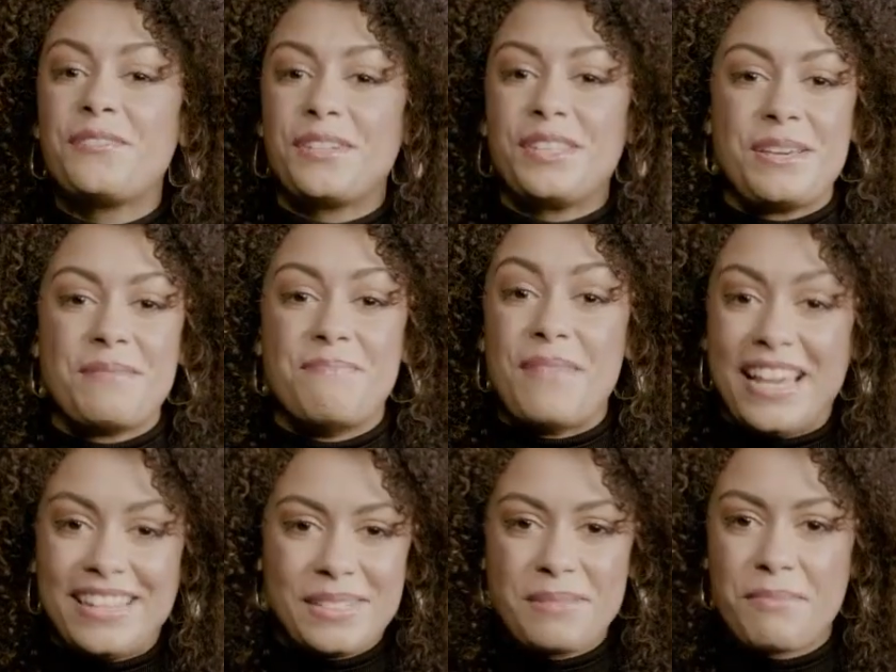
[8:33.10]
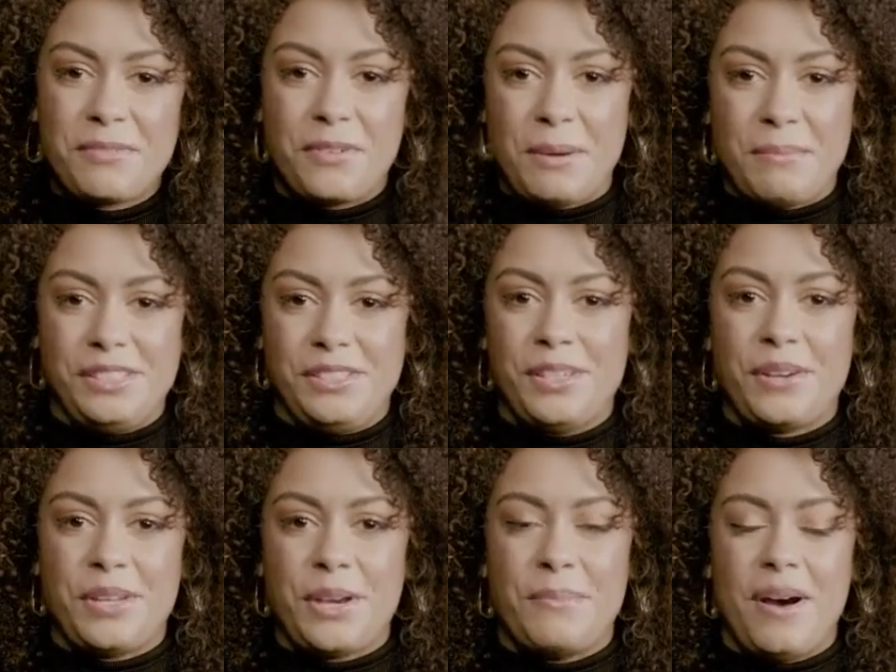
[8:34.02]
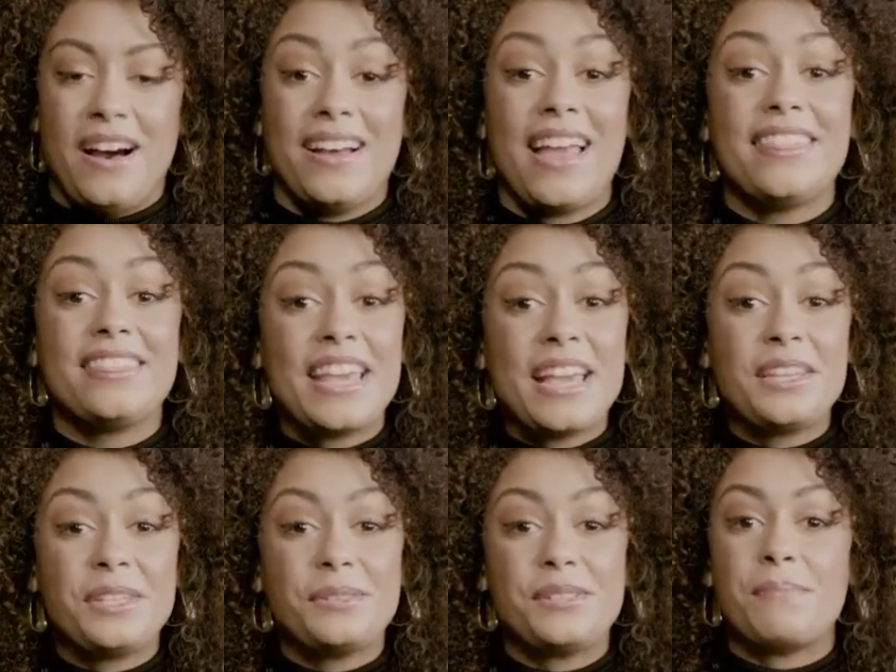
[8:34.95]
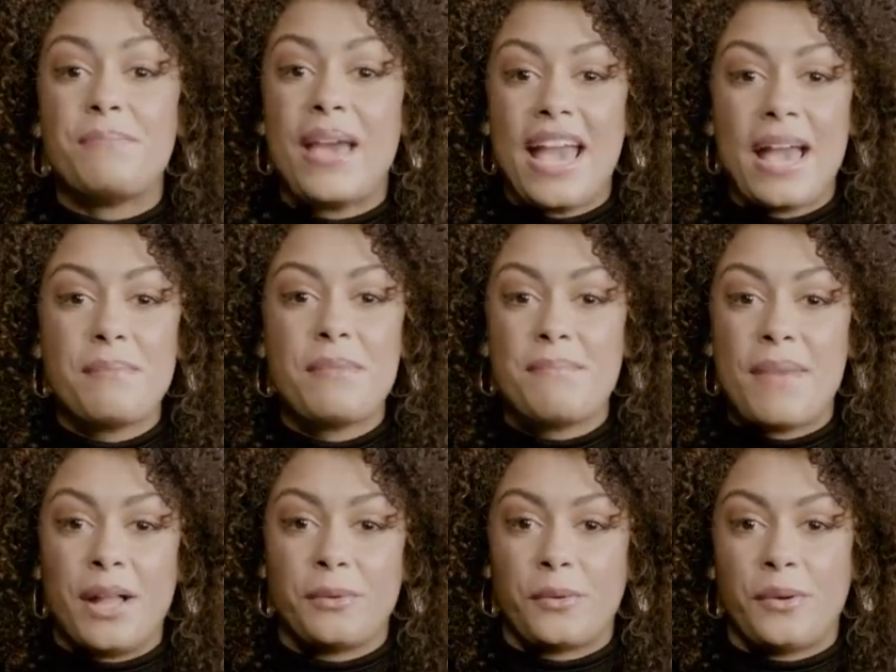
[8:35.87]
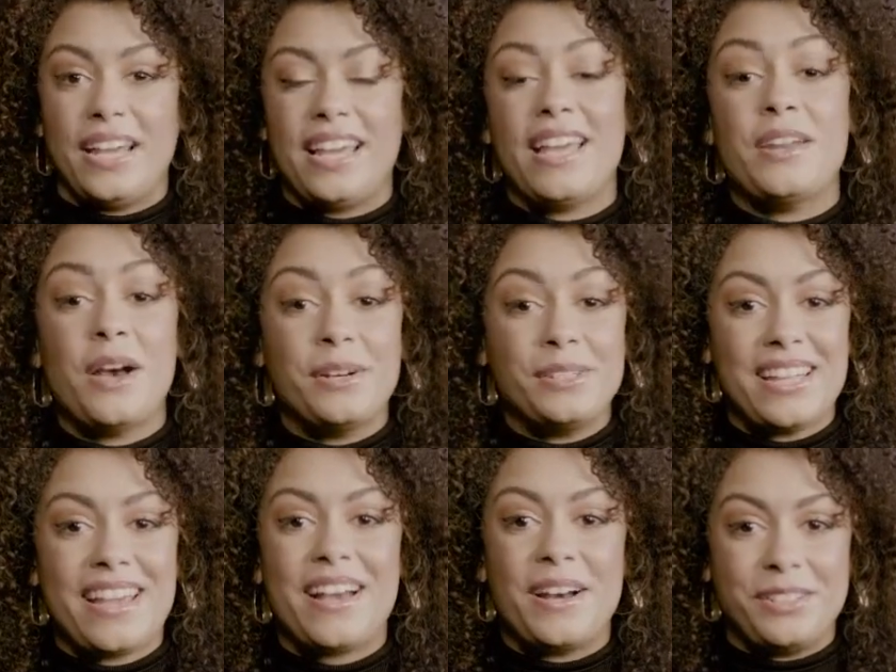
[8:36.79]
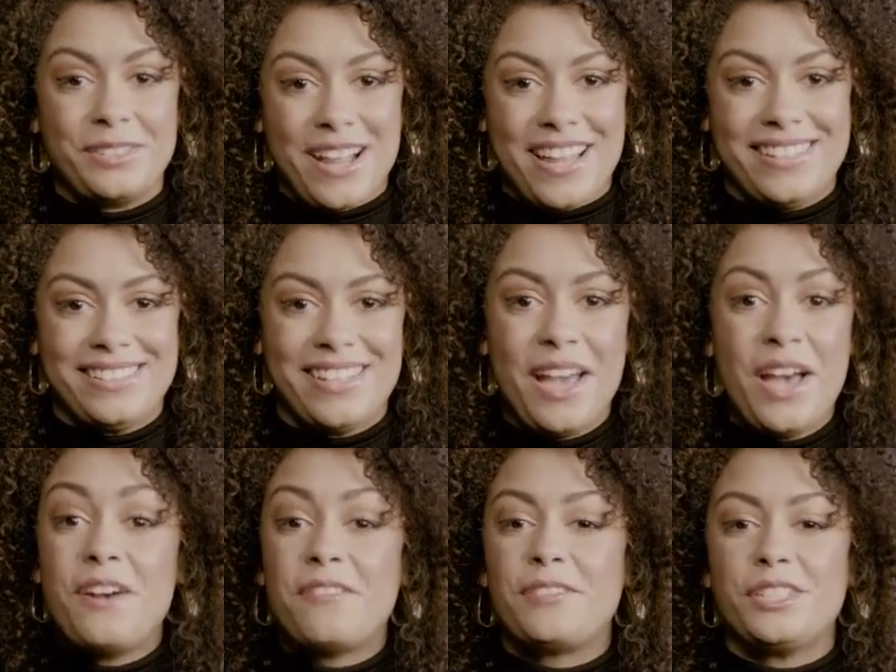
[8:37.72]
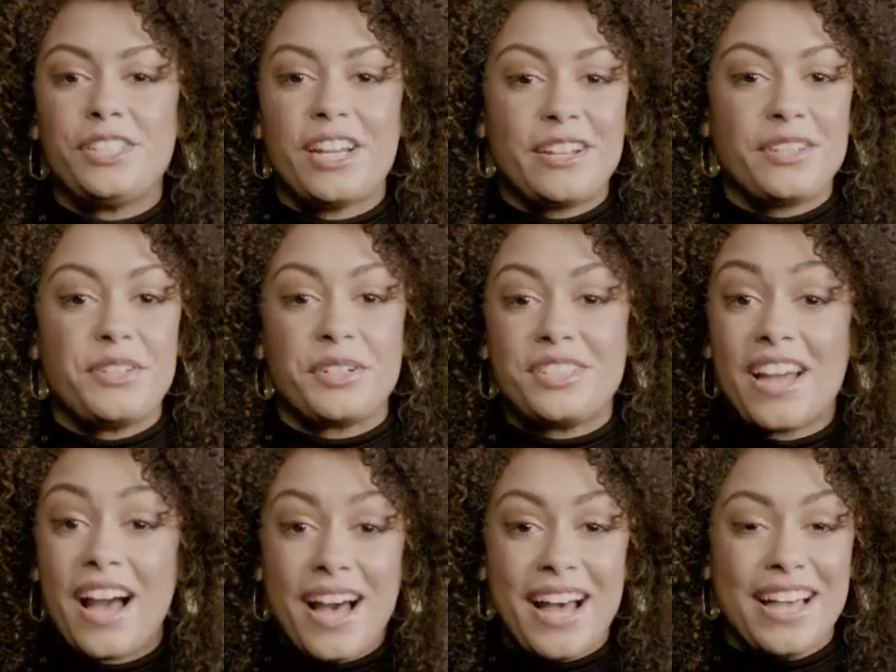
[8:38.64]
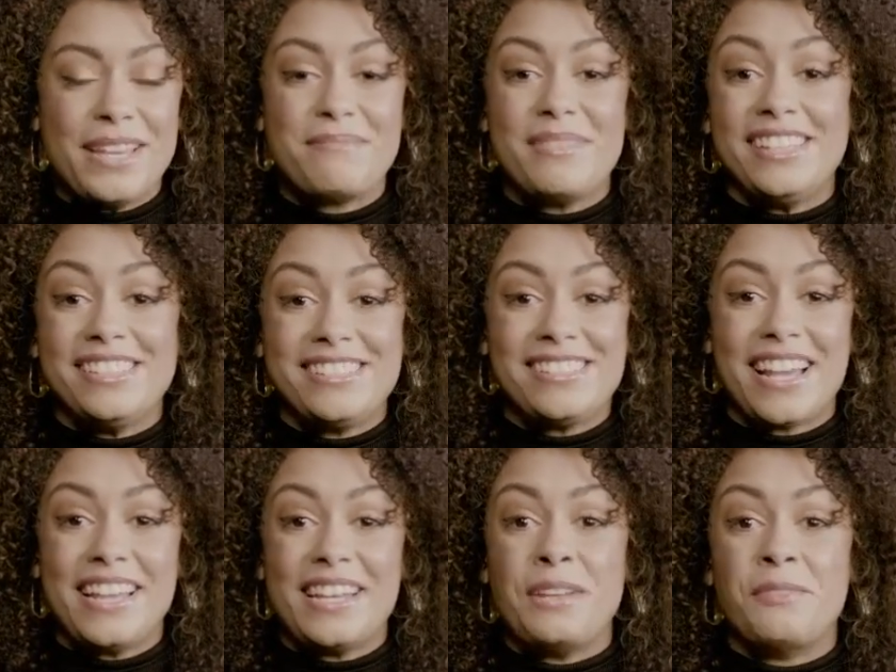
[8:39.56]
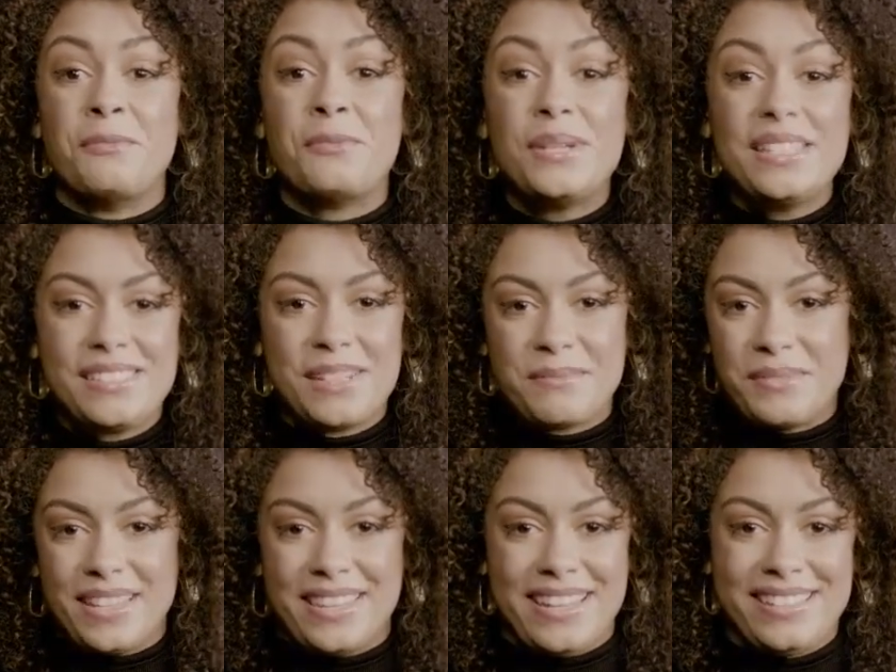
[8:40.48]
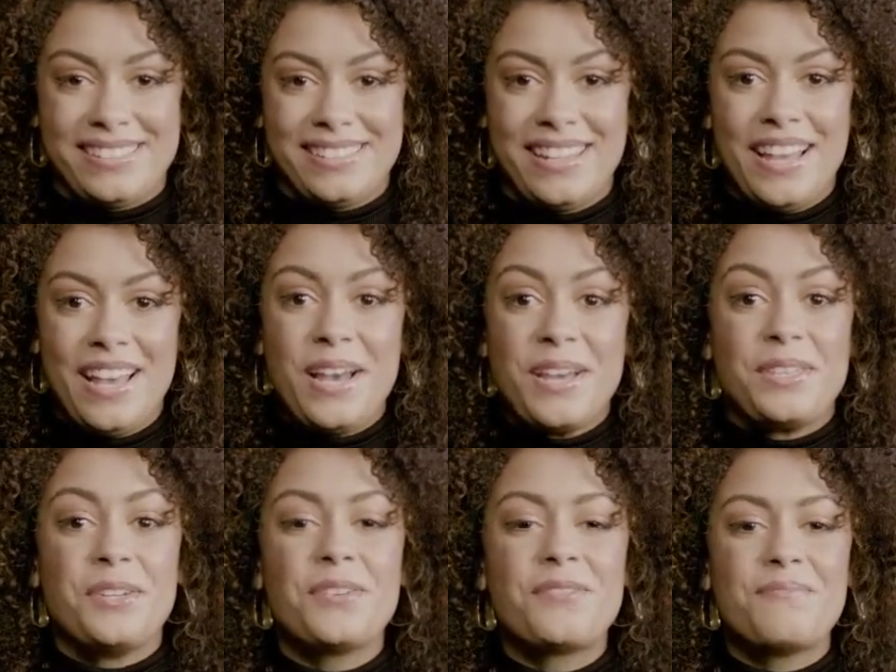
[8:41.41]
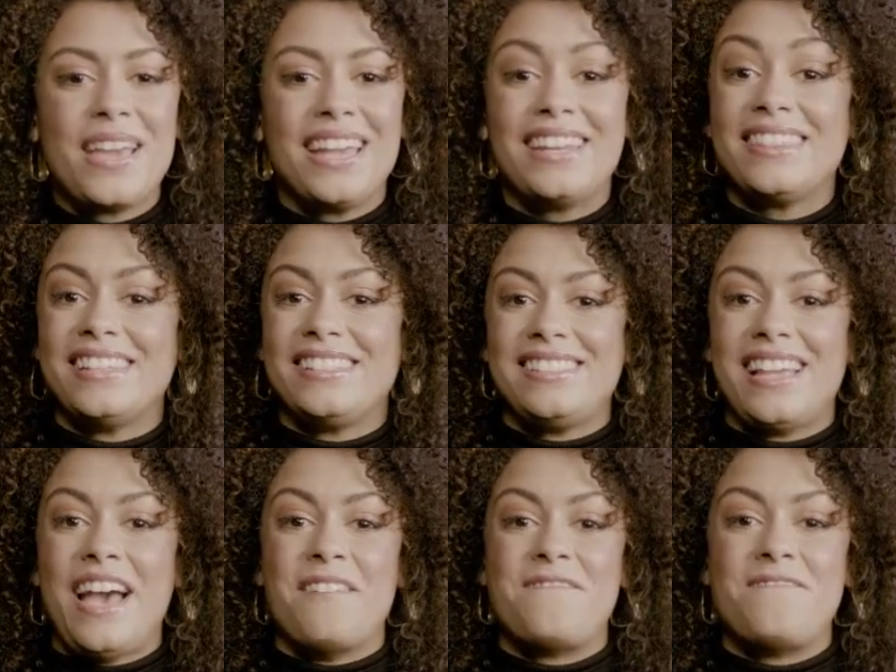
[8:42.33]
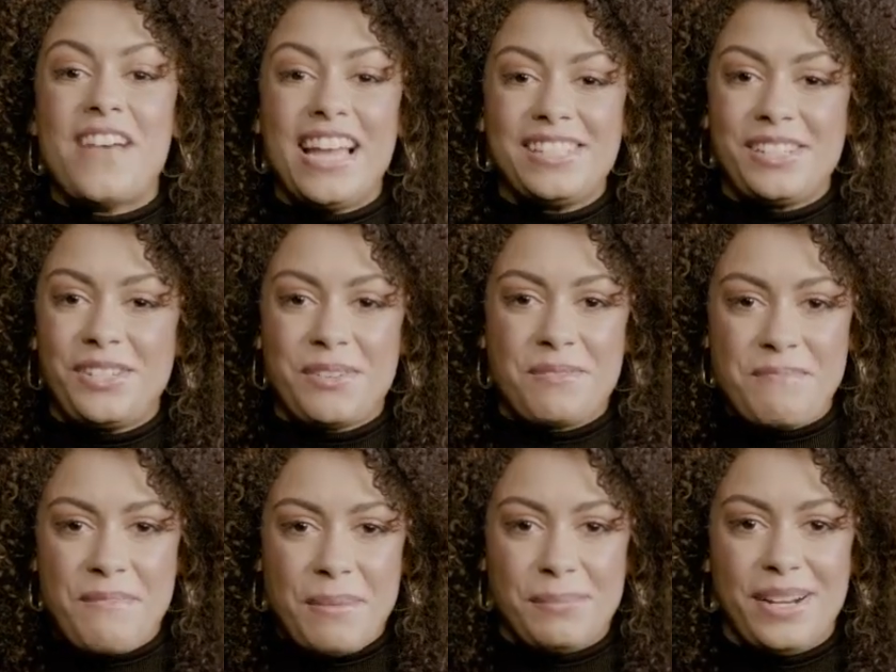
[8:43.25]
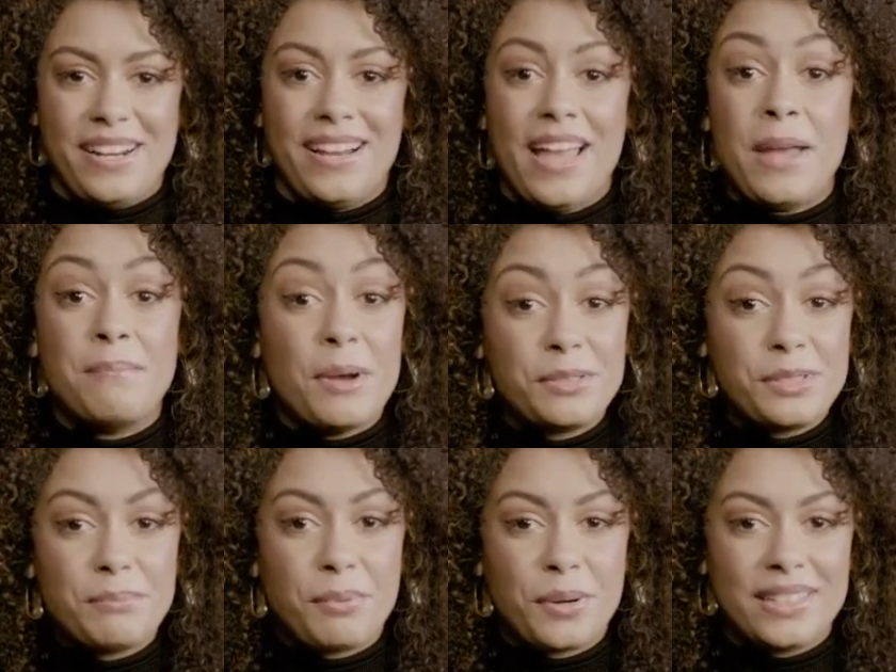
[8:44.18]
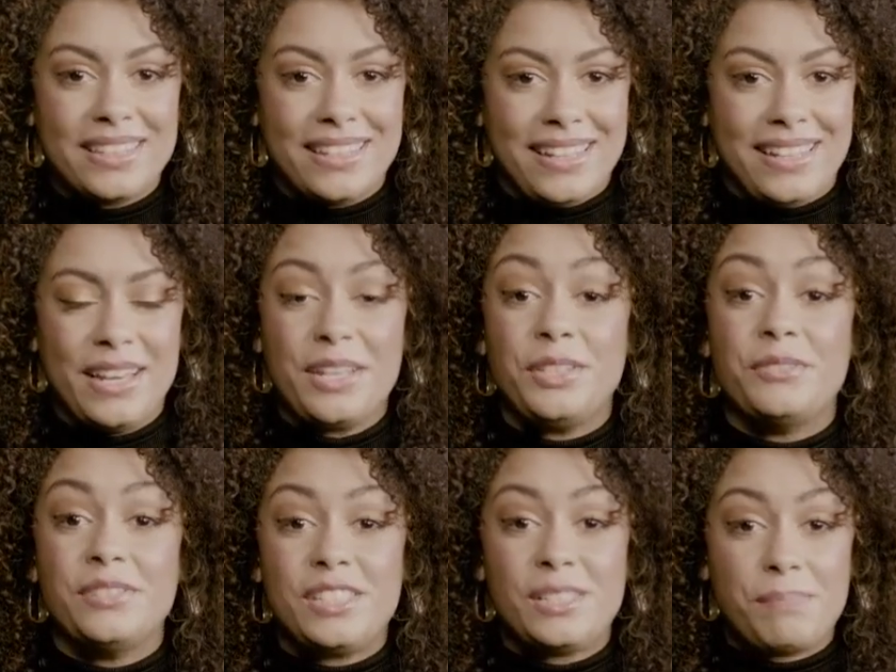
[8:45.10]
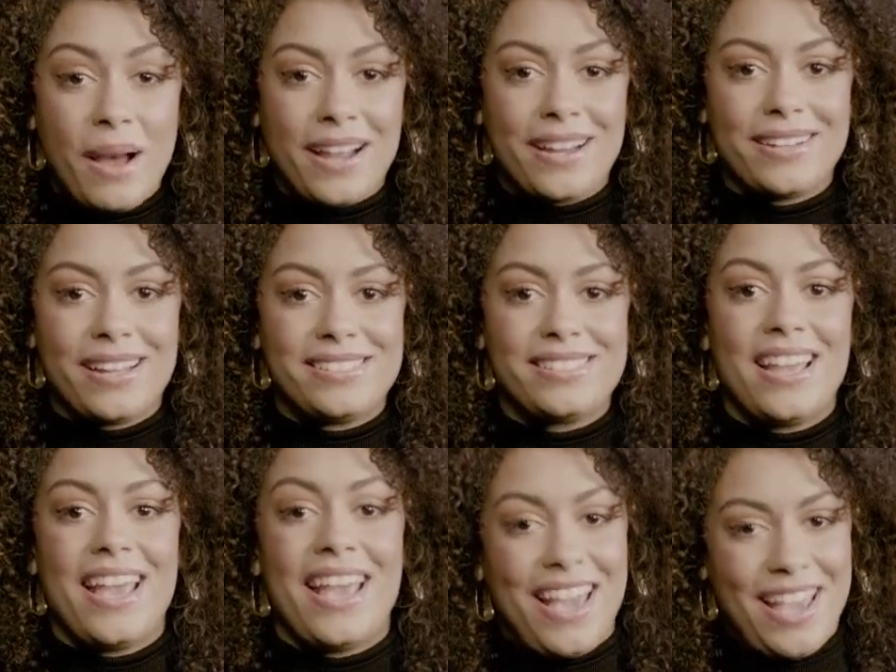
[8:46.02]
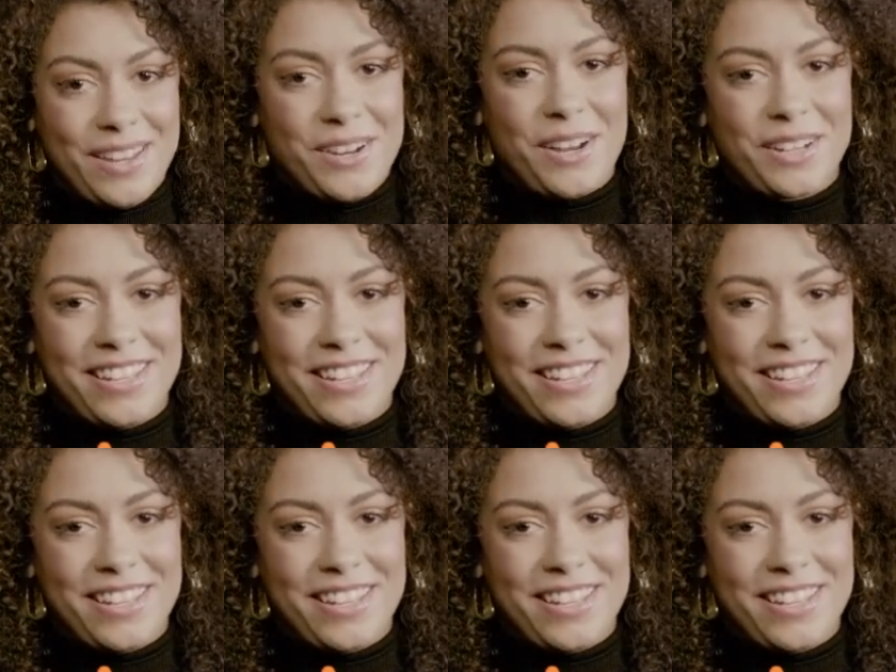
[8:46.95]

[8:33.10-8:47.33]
you for the amazing performance, Yo-Yo Ma, and thank you to Pam Melroy and Jose Andres for sharing your time, insight, and wisdom with us. You have made this a fête to remember, and most importantly, you've inspired us and our